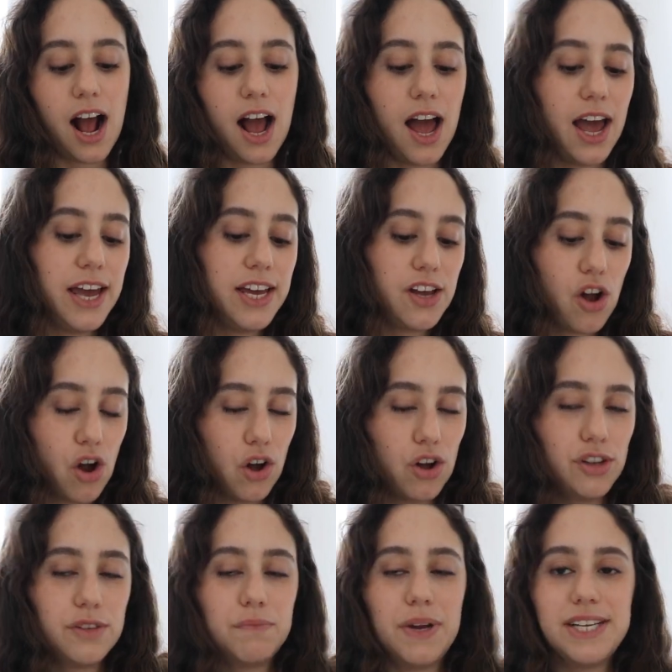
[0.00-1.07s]
I
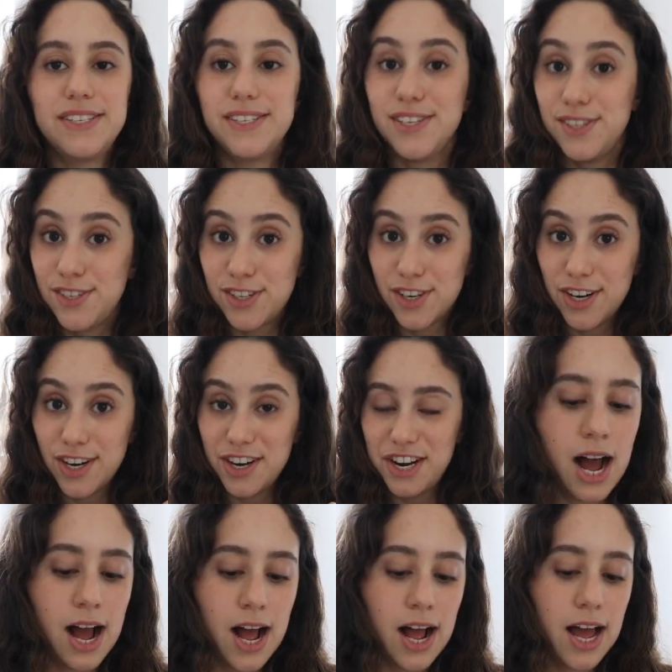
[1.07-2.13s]
called my sister.
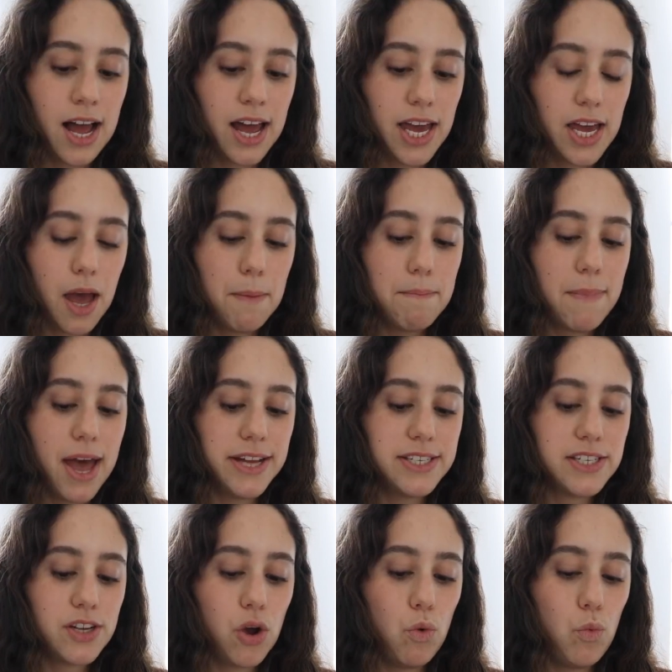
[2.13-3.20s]
I
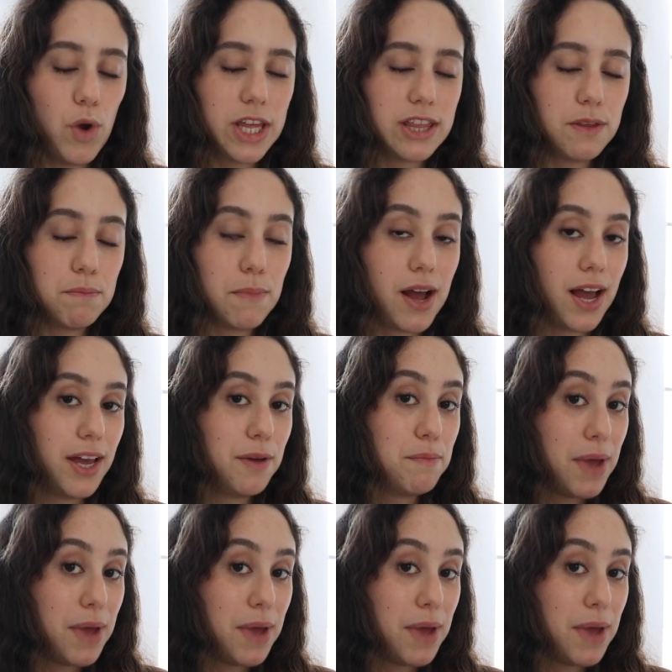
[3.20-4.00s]
met with my